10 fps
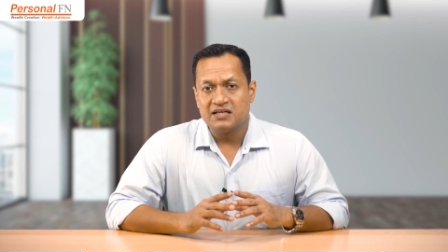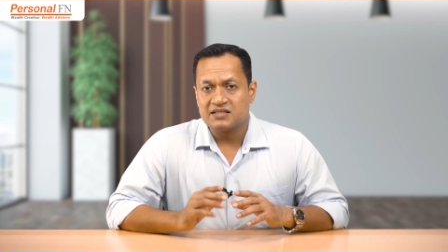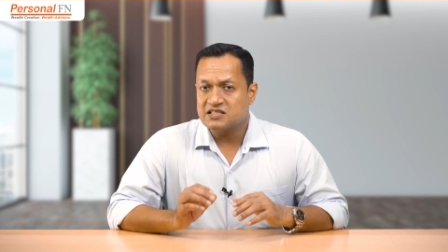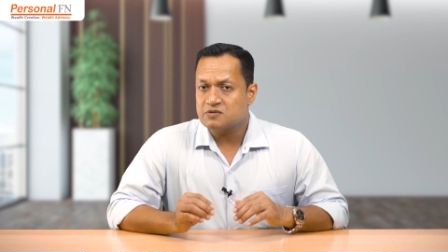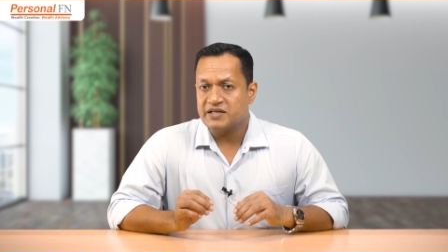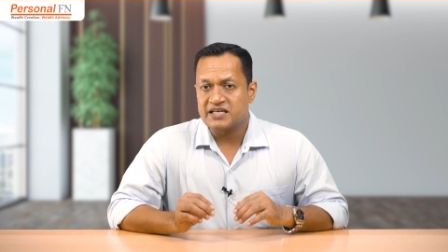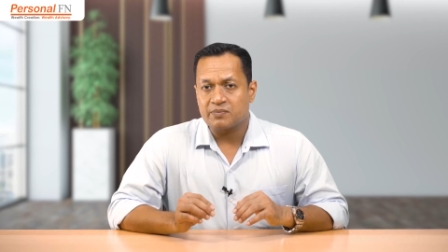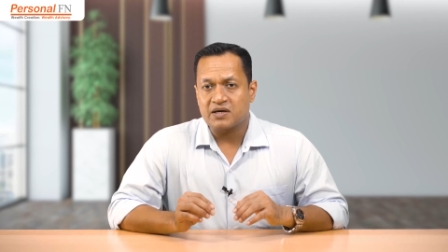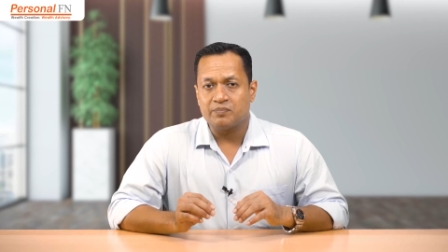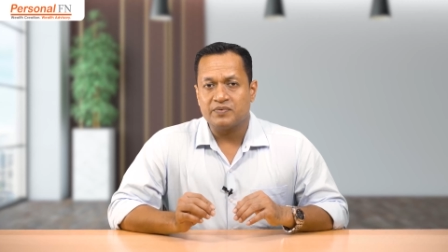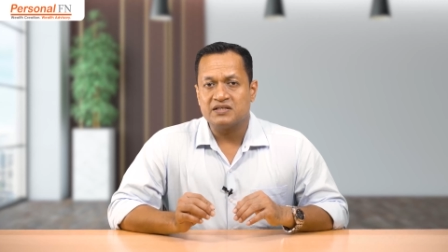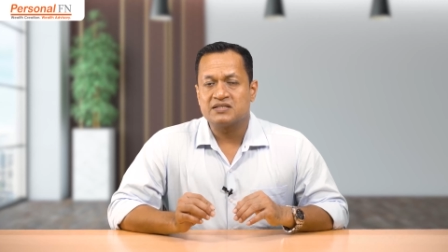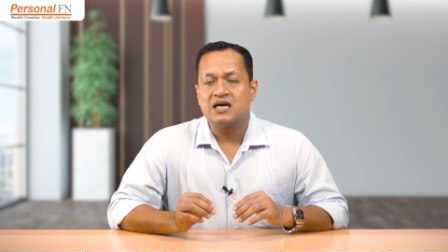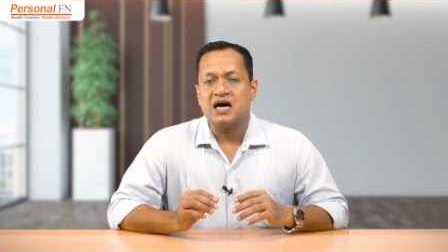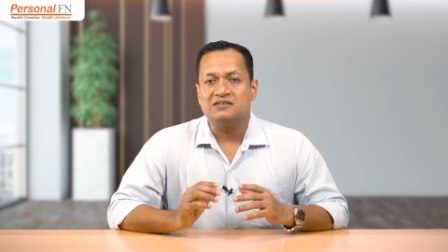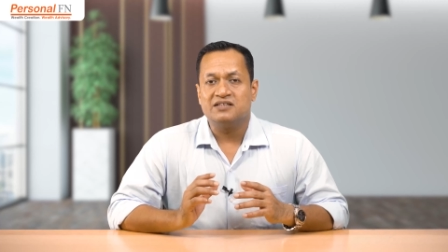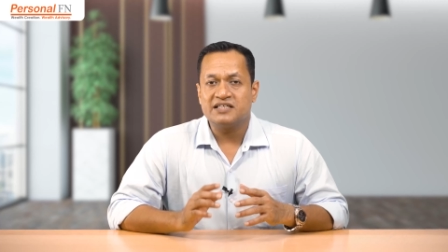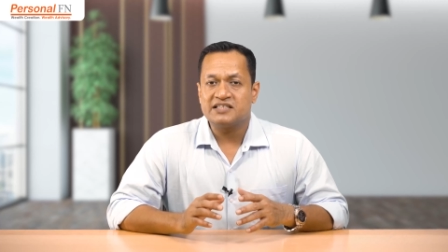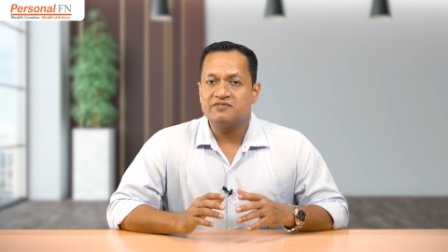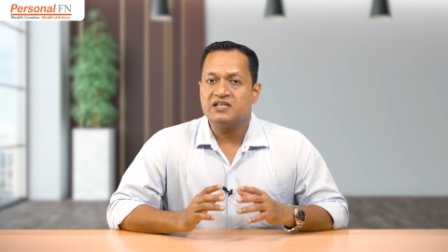Since mid-cap companies are
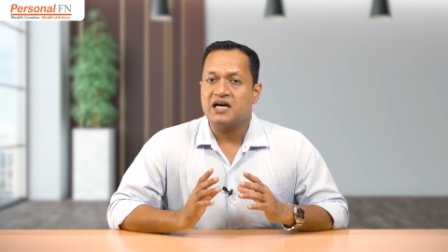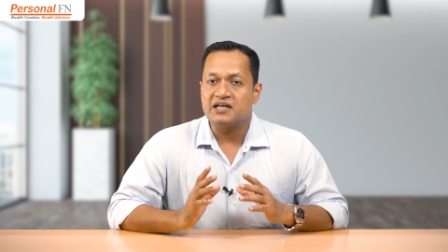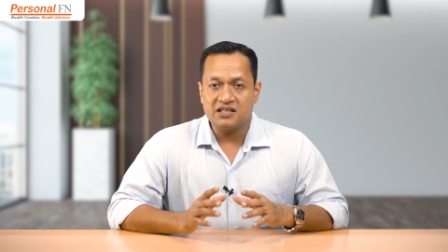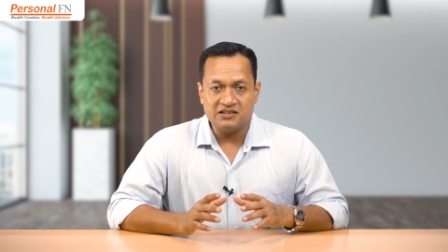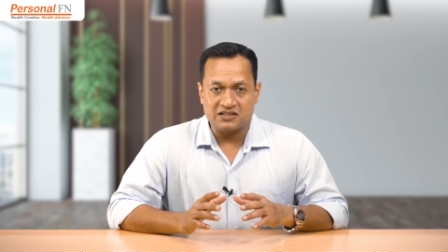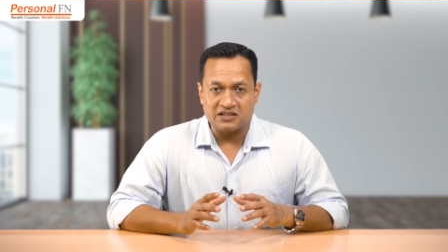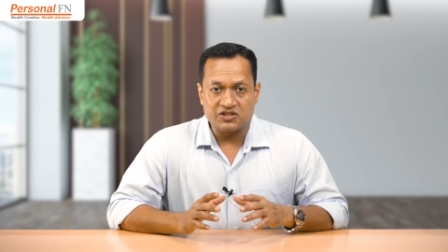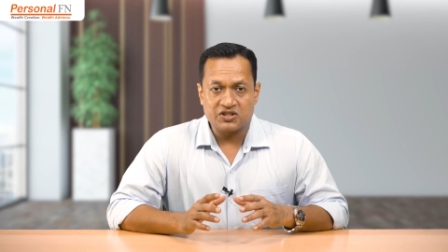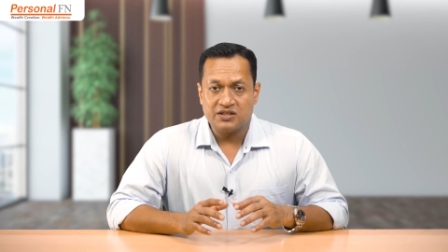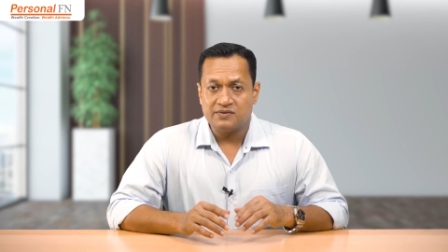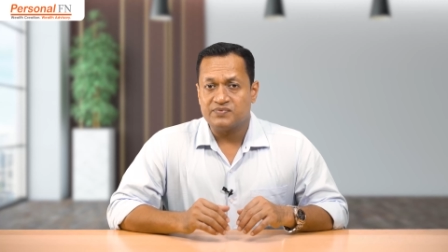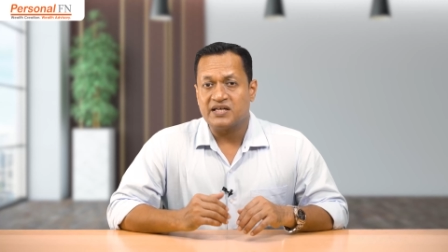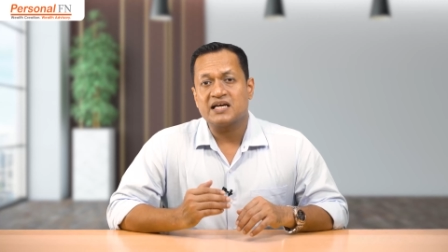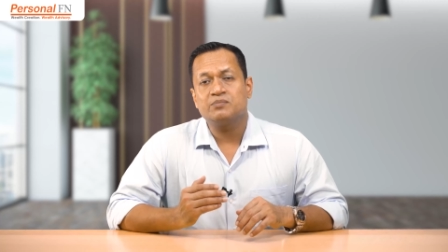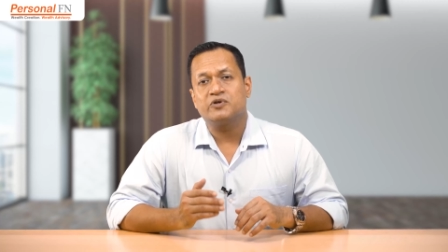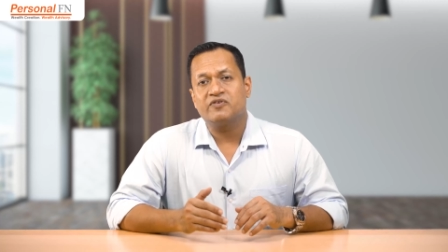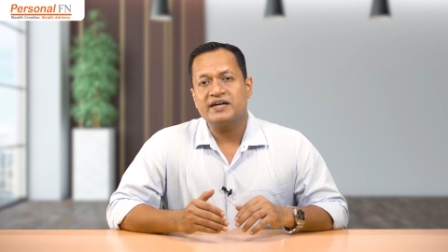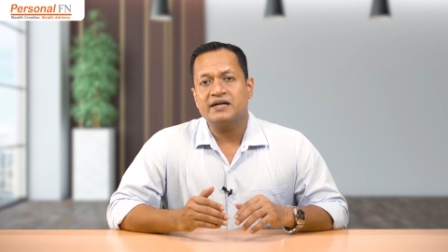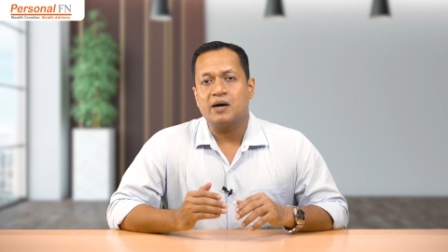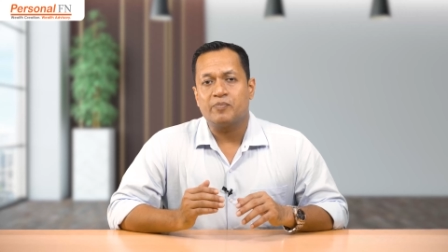relatively under-researched, they can
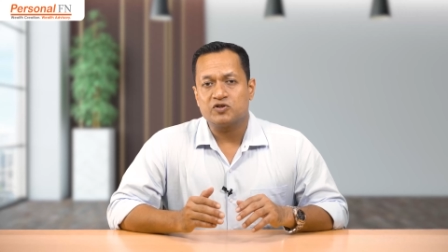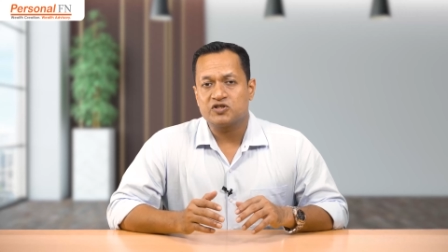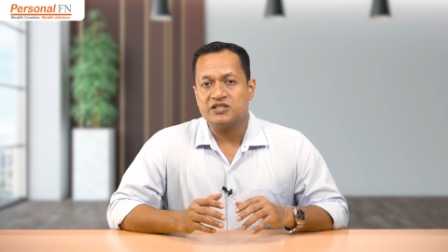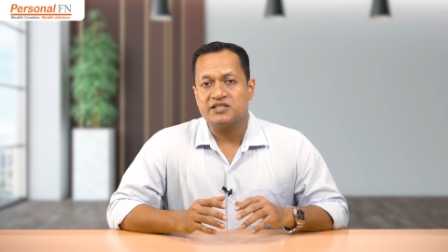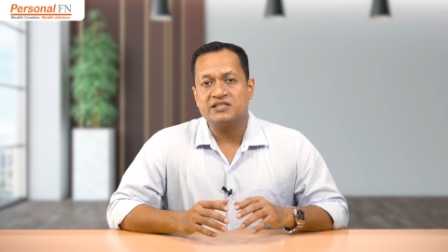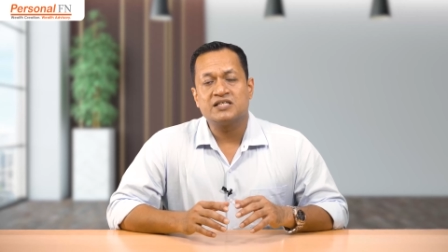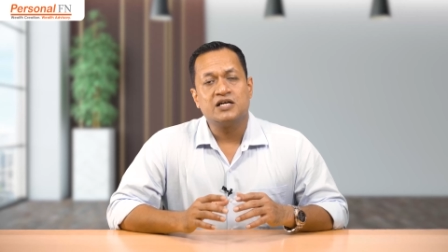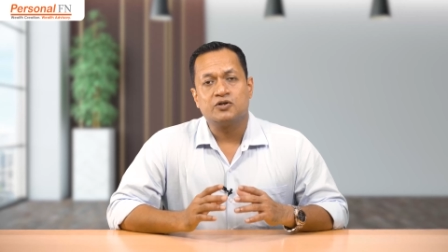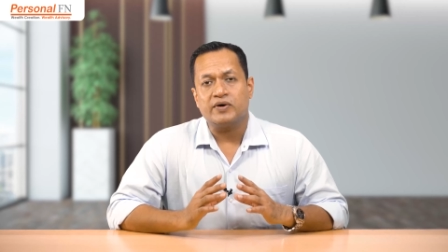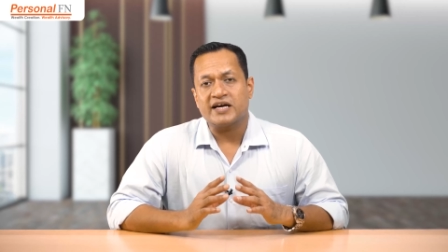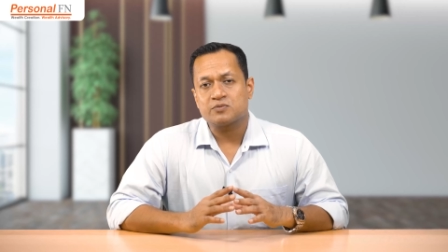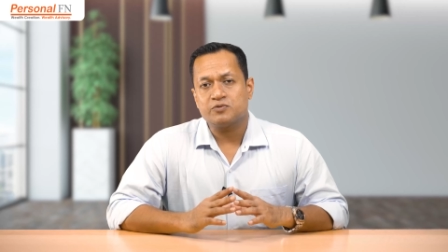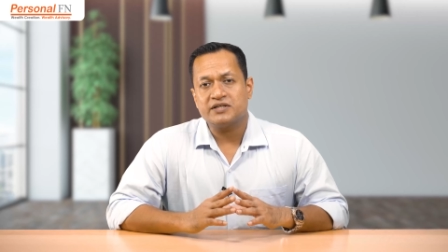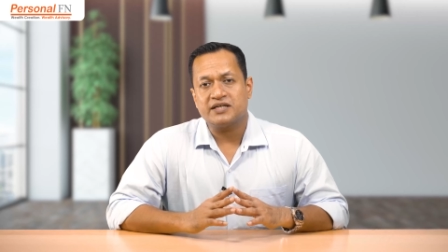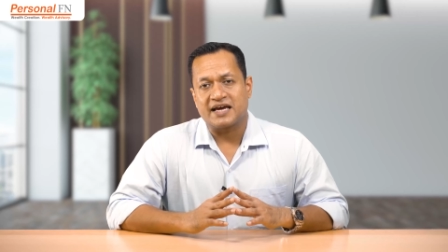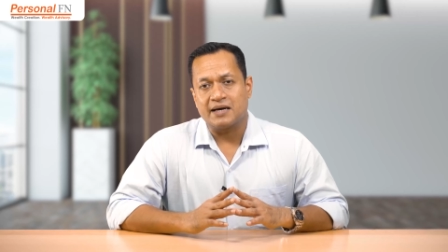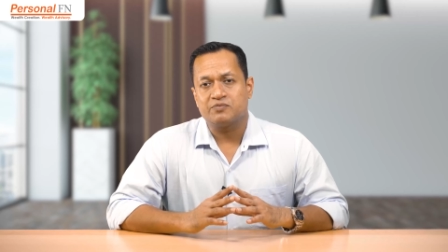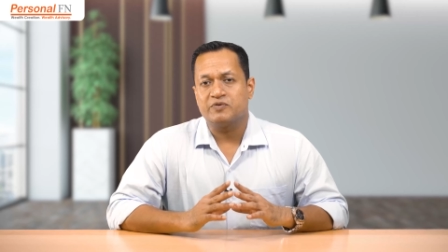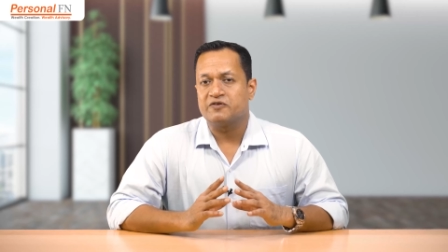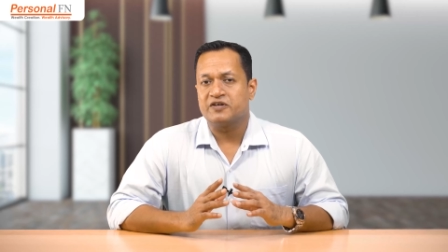provide opportunities to exploit the
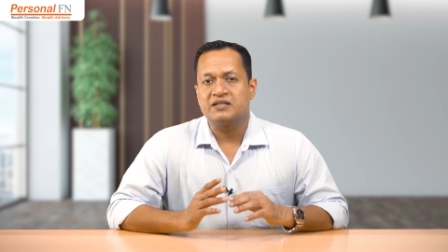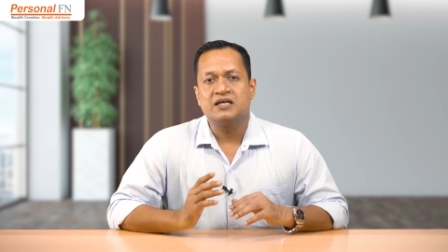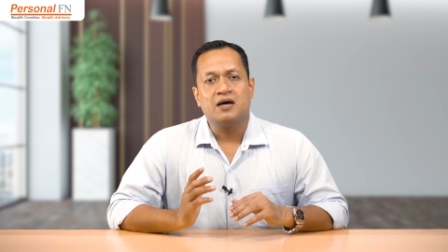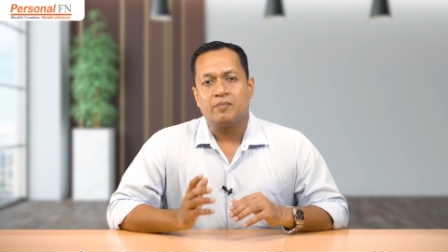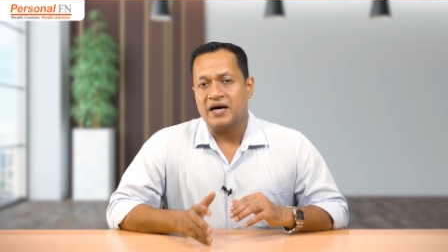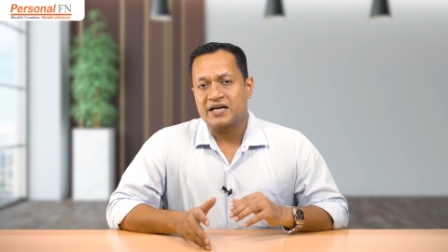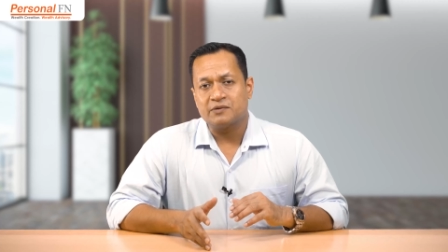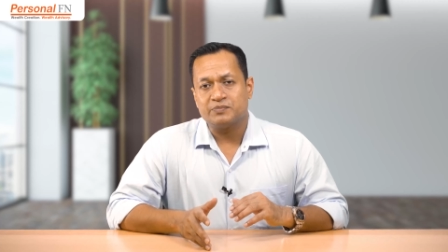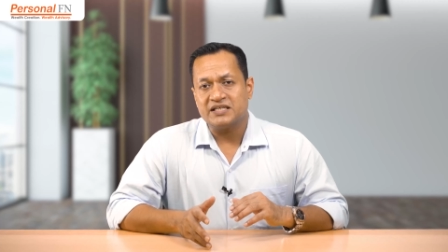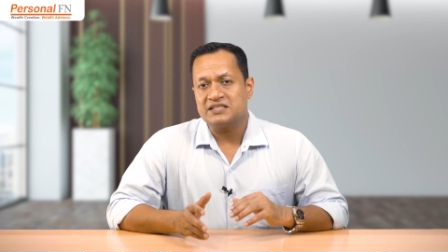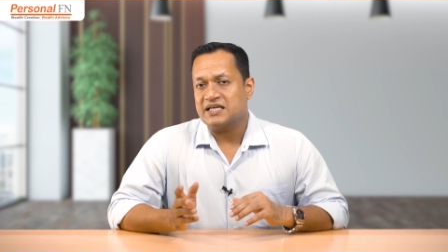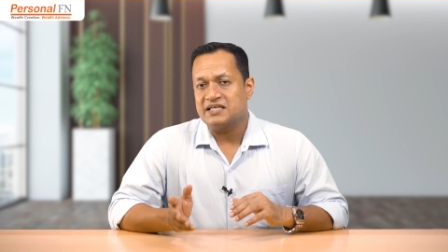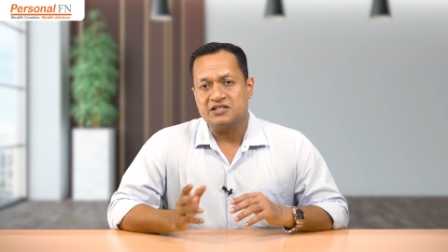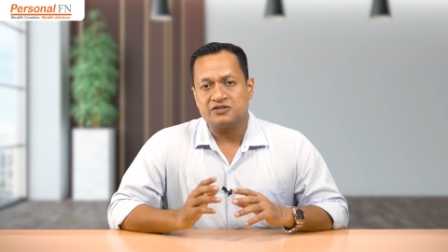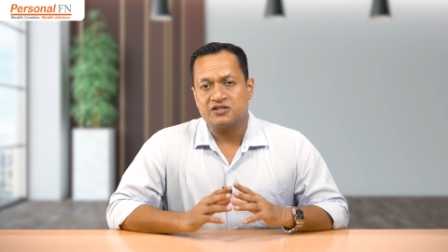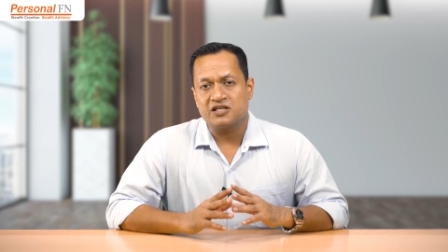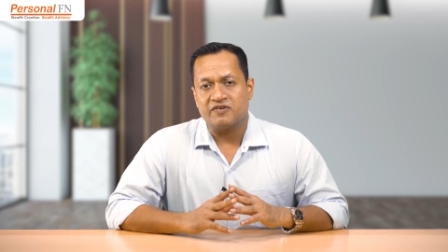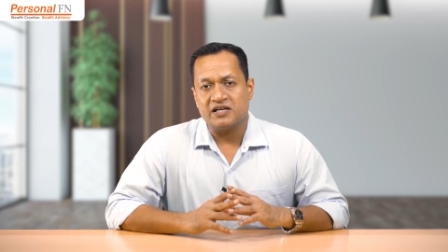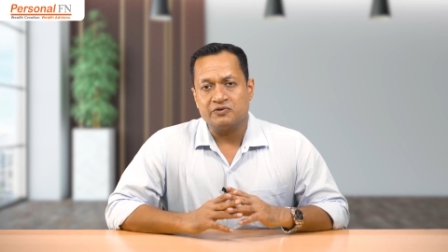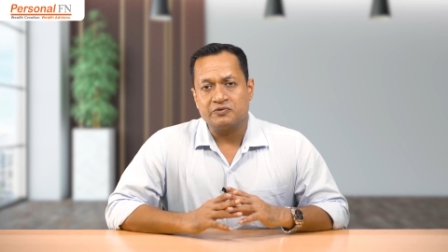gap between market price and intrinsic
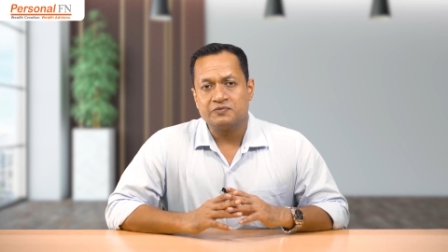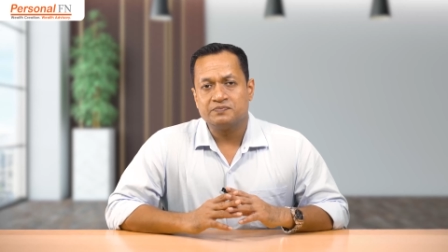value.